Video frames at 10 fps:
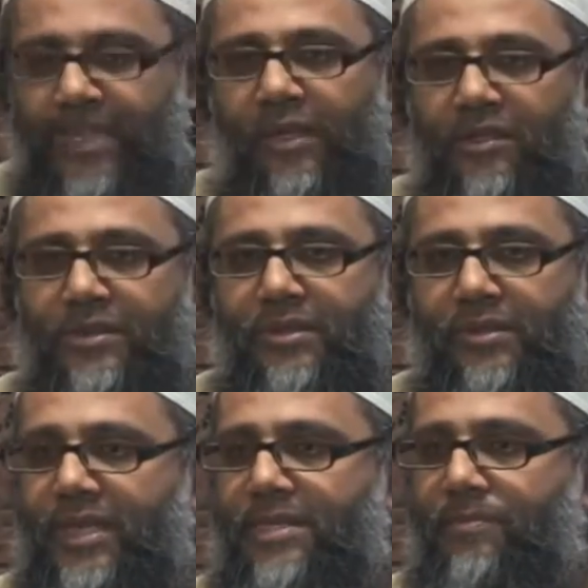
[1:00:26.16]
it tells
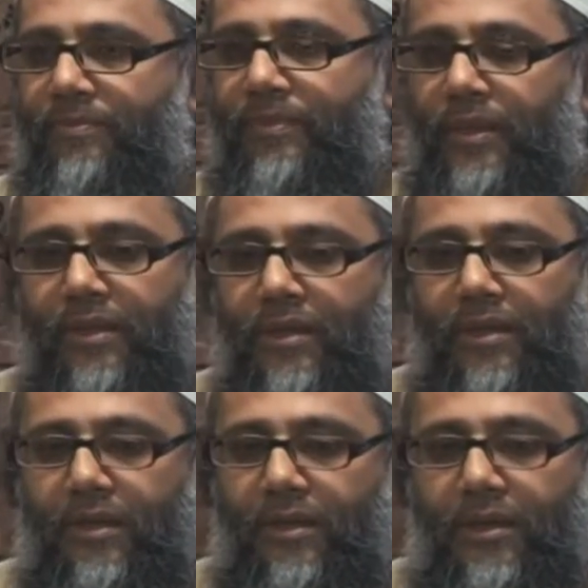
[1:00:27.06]
this,
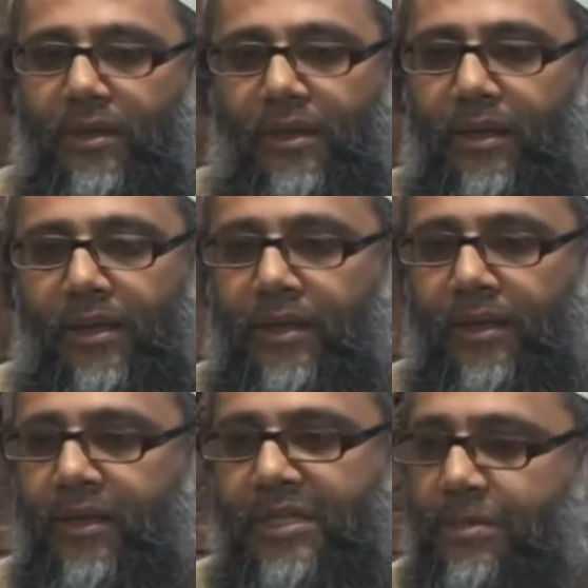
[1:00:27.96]

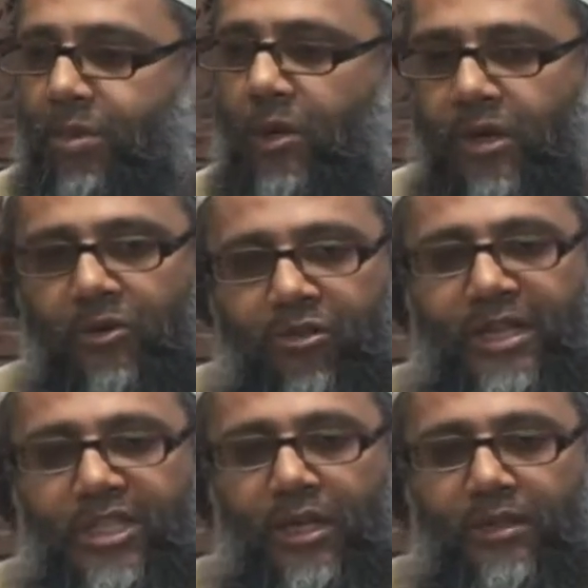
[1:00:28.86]
this broken
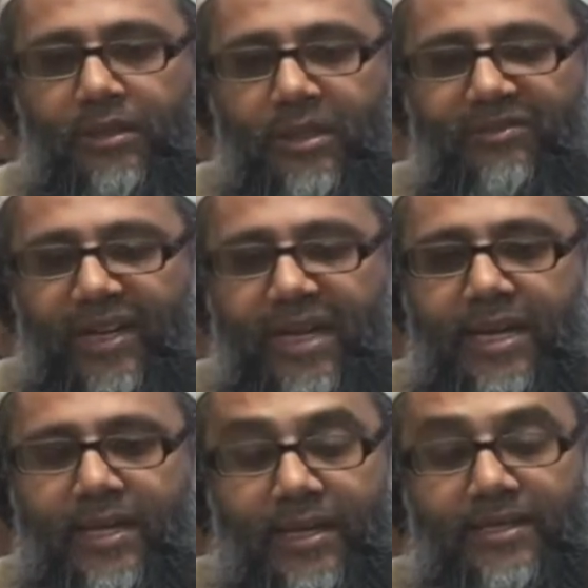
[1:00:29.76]
creature, this
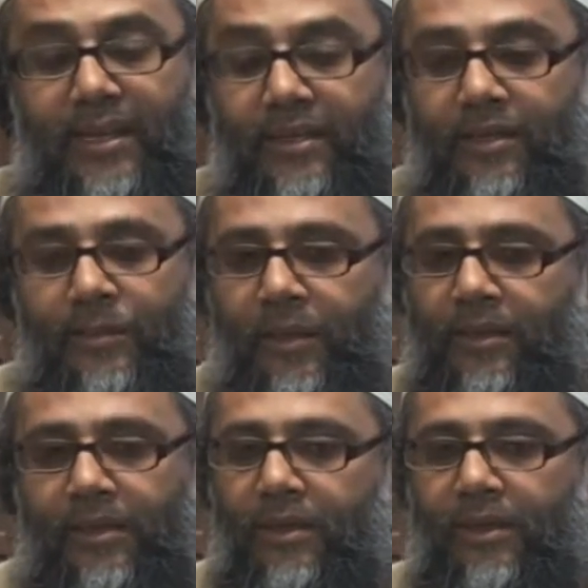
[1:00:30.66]
faqir, is that, you know
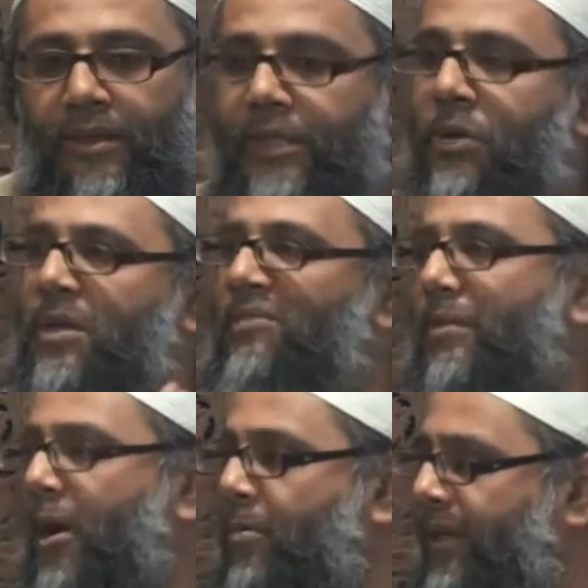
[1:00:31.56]
what? Don't give
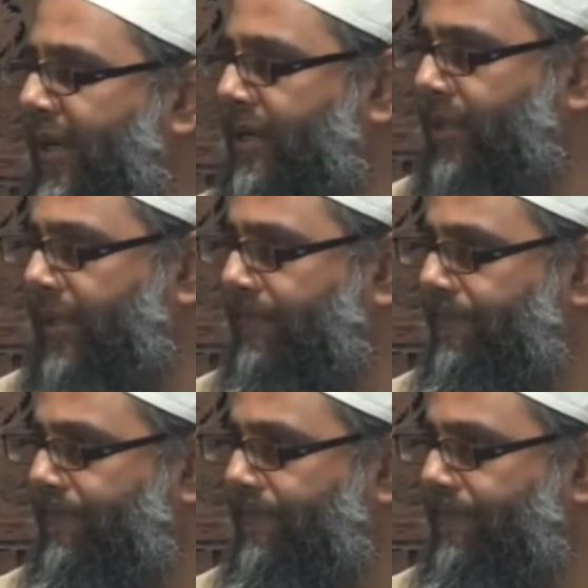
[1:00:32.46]
up hope on anybody.